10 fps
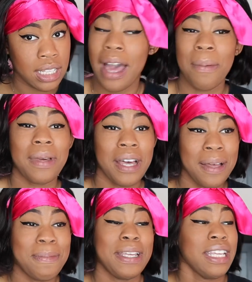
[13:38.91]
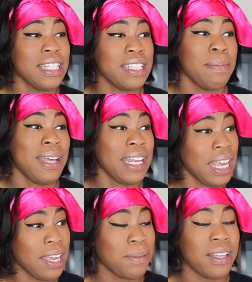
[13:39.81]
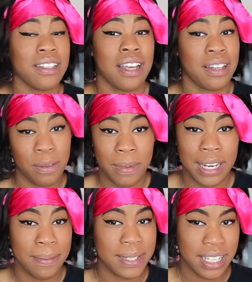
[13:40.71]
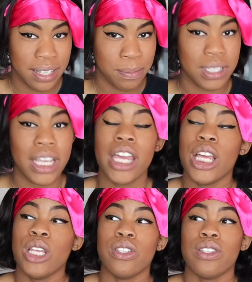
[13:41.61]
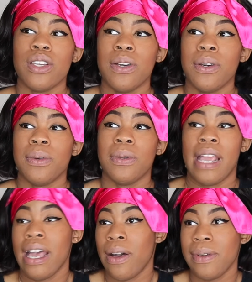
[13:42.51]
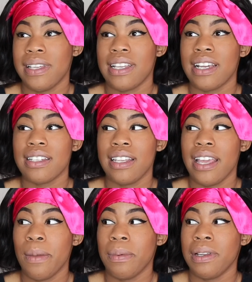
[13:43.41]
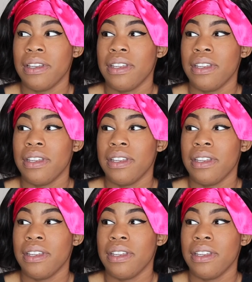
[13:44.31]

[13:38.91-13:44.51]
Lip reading: I'm coming into my name because y'all know my name is Thickens. So now it's actually happening.